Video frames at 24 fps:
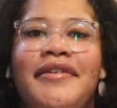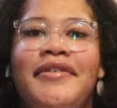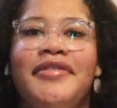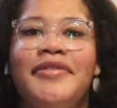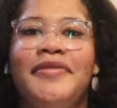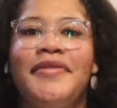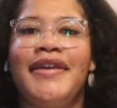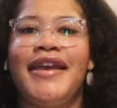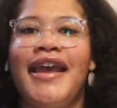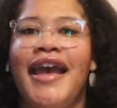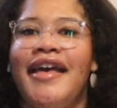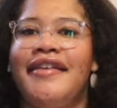
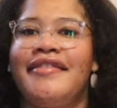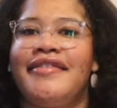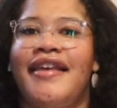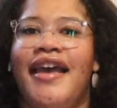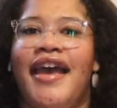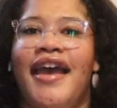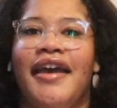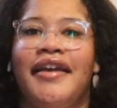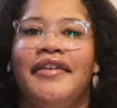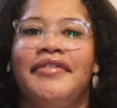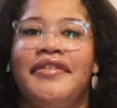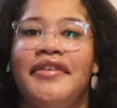3 has
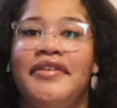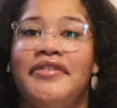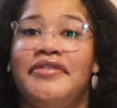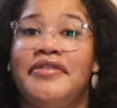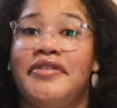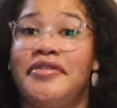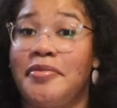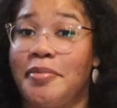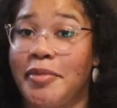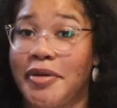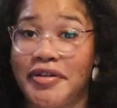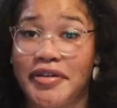access to
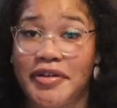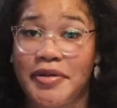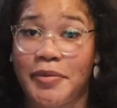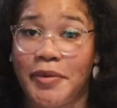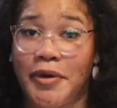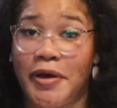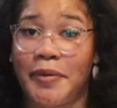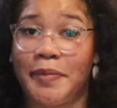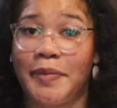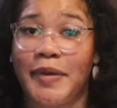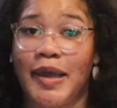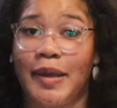the monthly
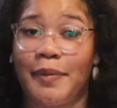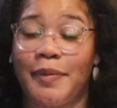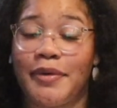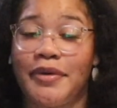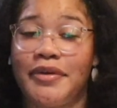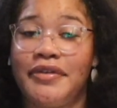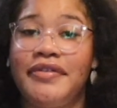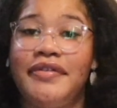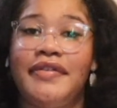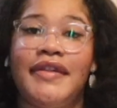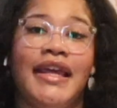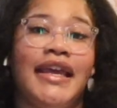
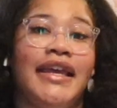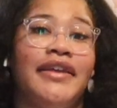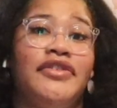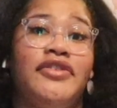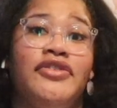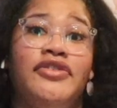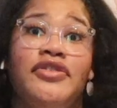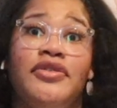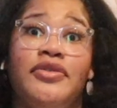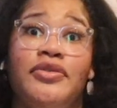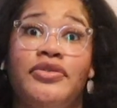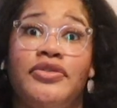wallpapers. They get to
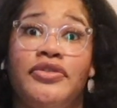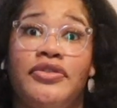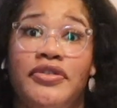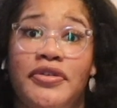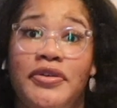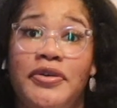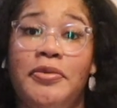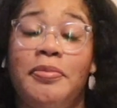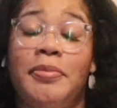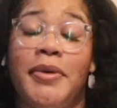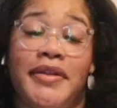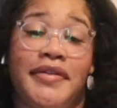choose
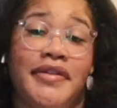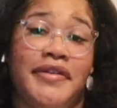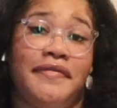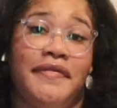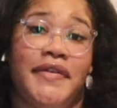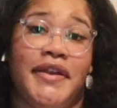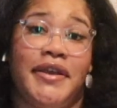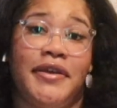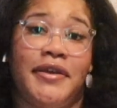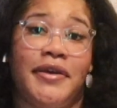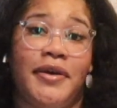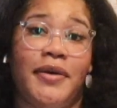2 monthly
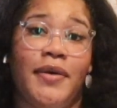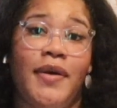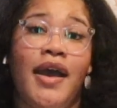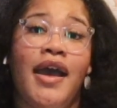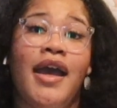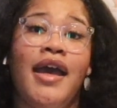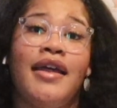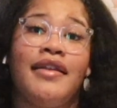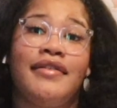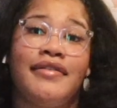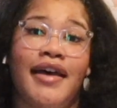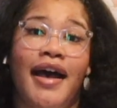video
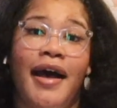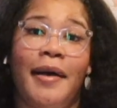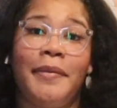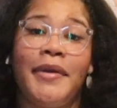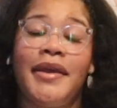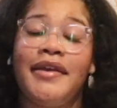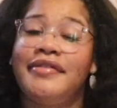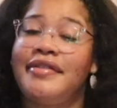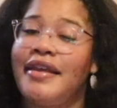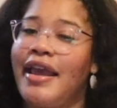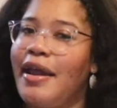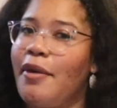
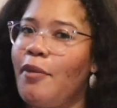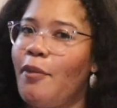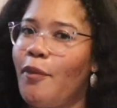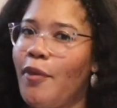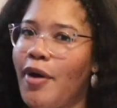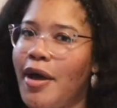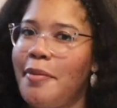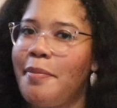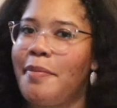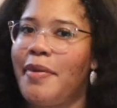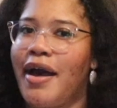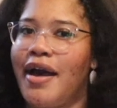topics and
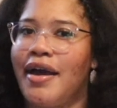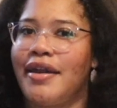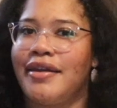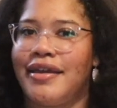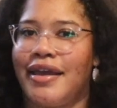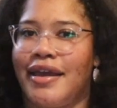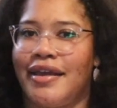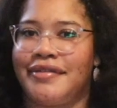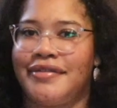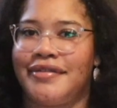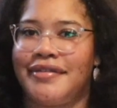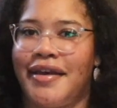1
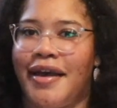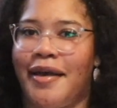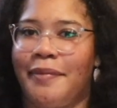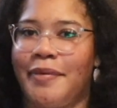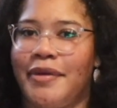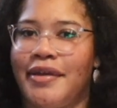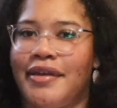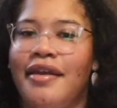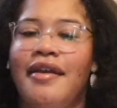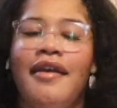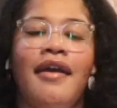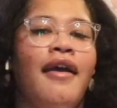podcast
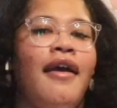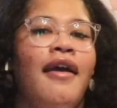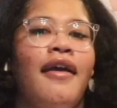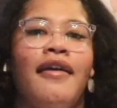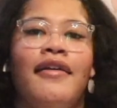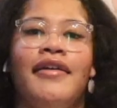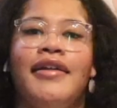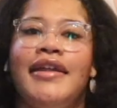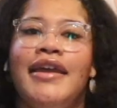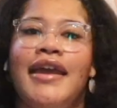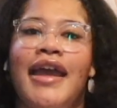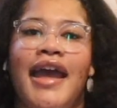topic,
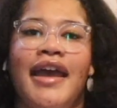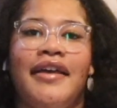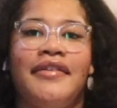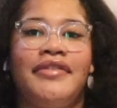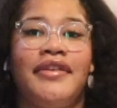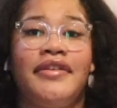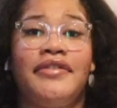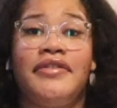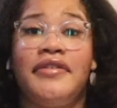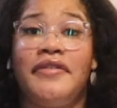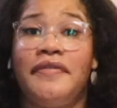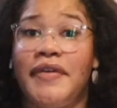early
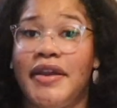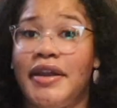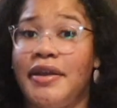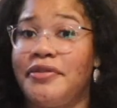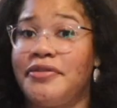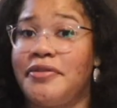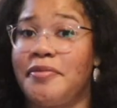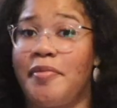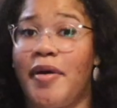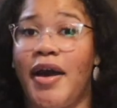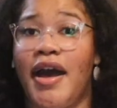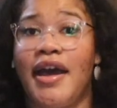access to videos
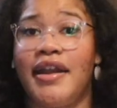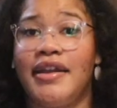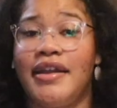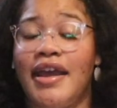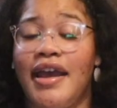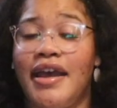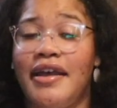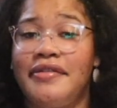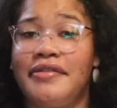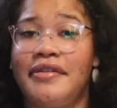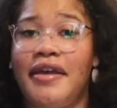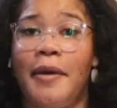and
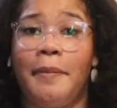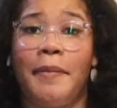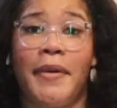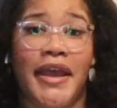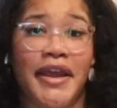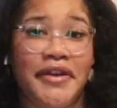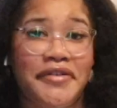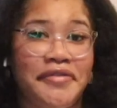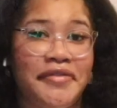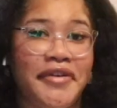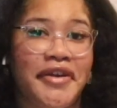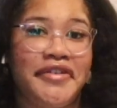podcasts, a
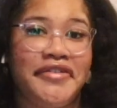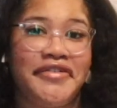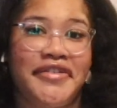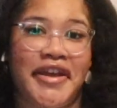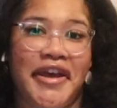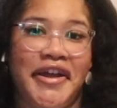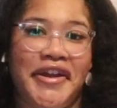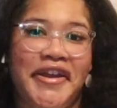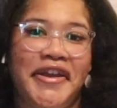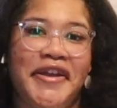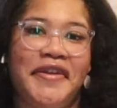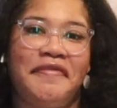Patreon
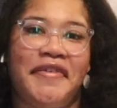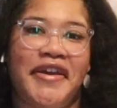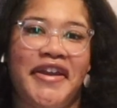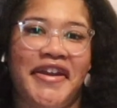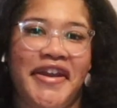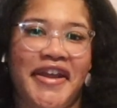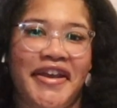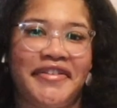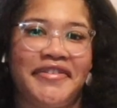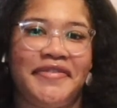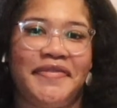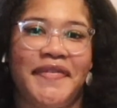shout out in my
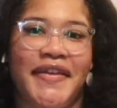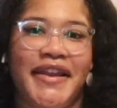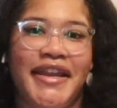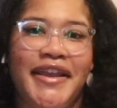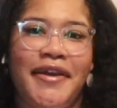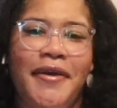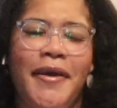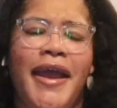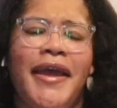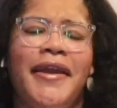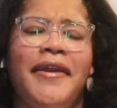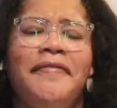next video,
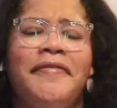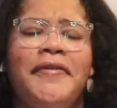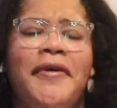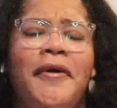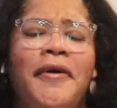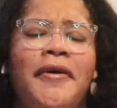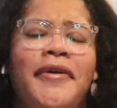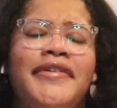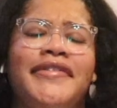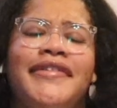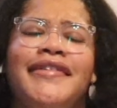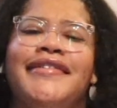and of
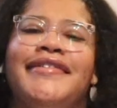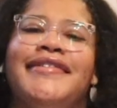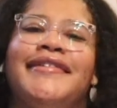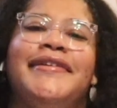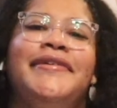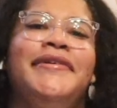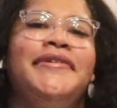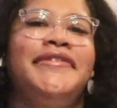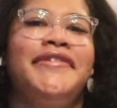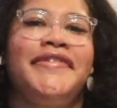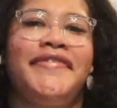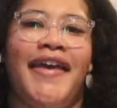course
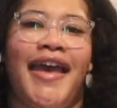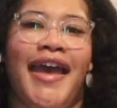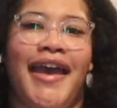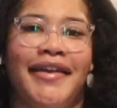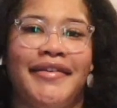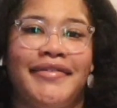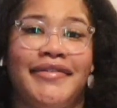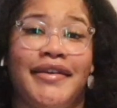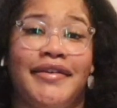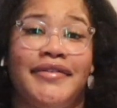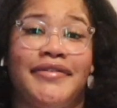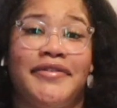exclusive
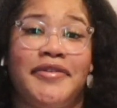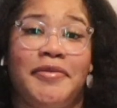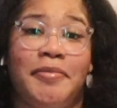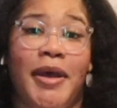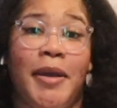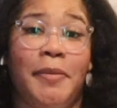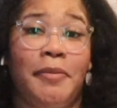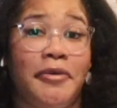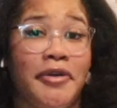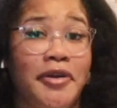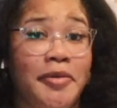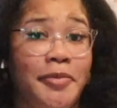access to my
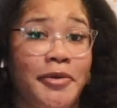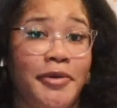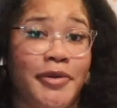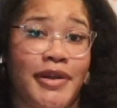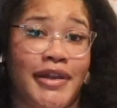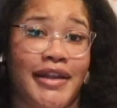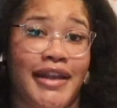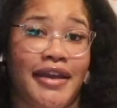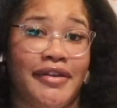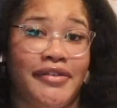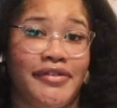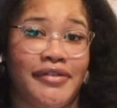printable
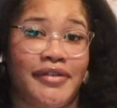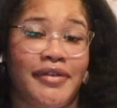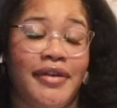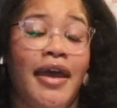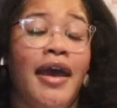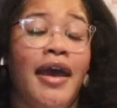collection